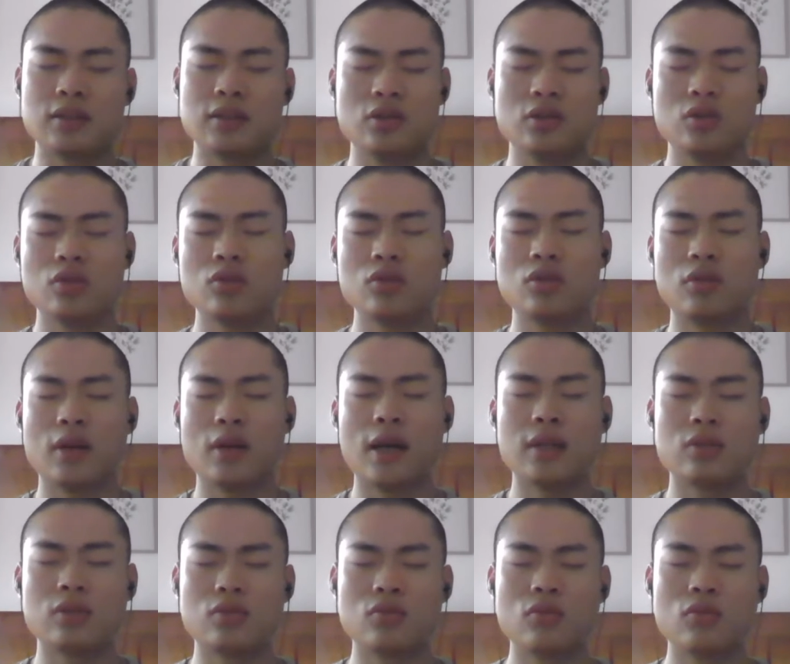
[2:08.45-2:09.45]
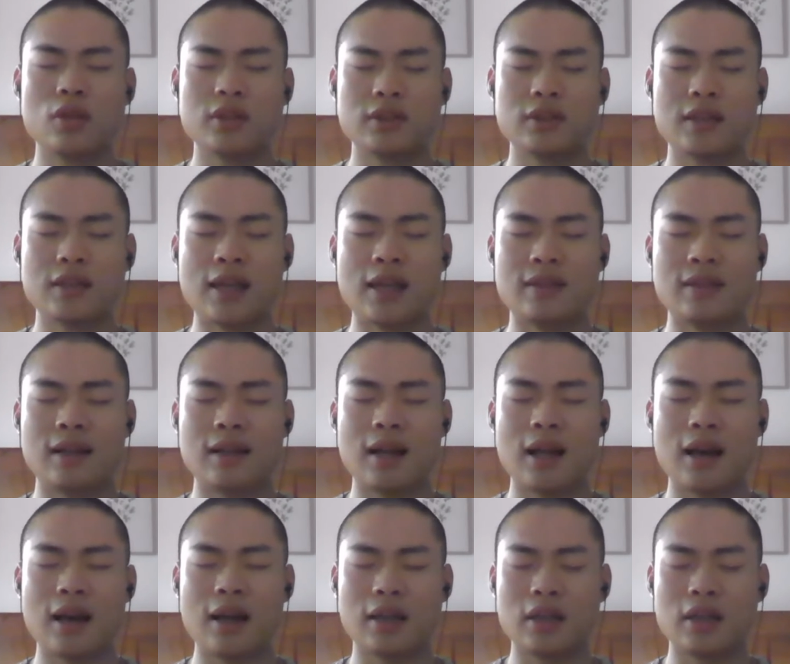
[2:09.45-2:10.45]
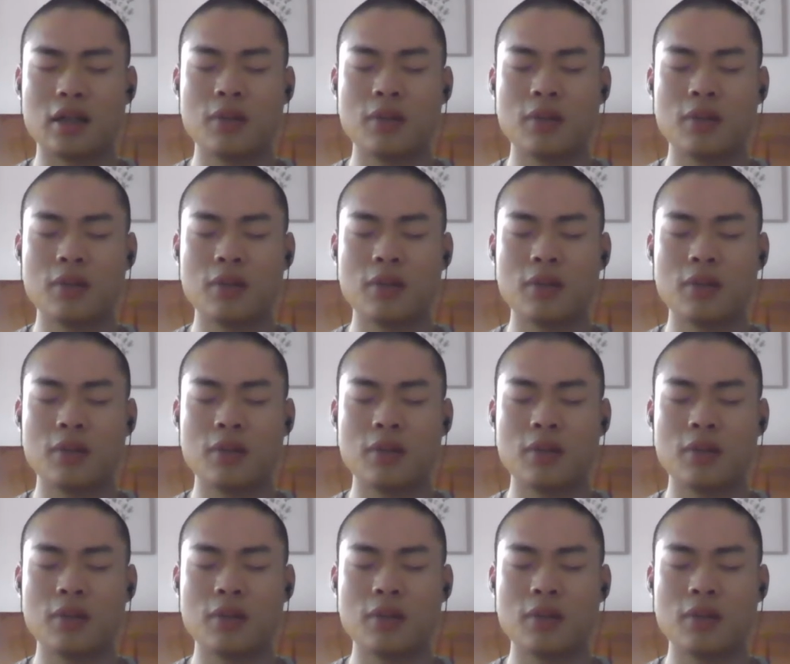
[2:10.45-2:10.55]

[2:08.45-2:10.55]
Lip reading: I don't want that lag.